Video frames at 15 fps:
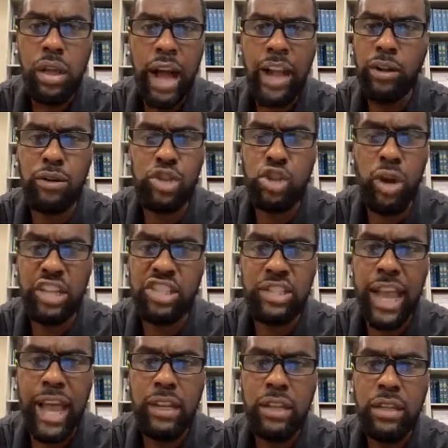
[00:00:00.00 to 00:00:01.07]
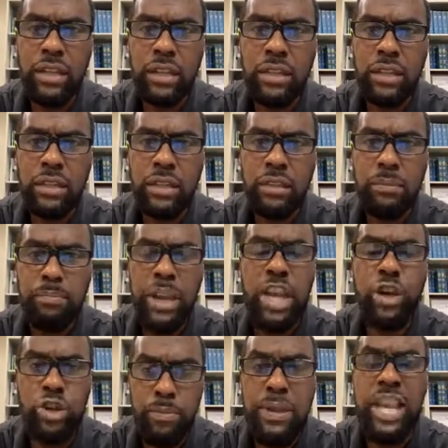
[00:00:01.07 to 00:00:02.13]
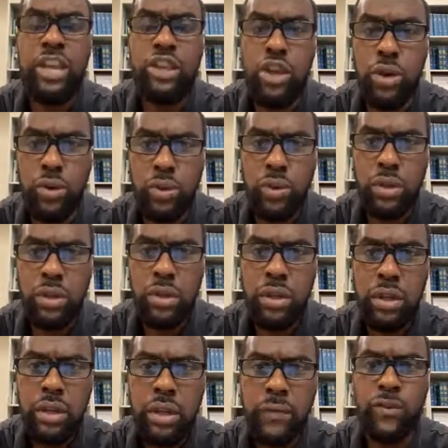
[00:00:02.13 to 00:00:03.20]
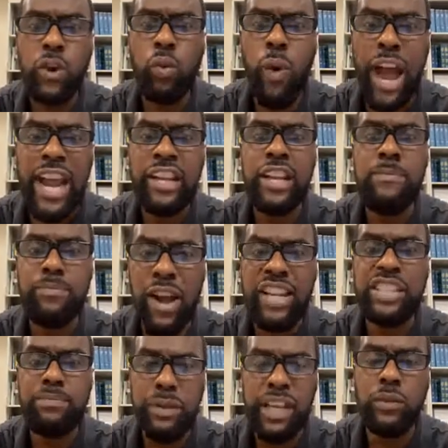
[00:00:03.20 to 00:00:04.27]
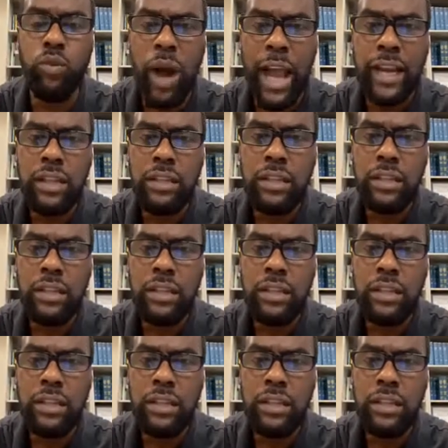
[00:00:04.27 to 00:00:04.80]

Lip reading: I don't trust that. Be you. If you're white, embrace being white.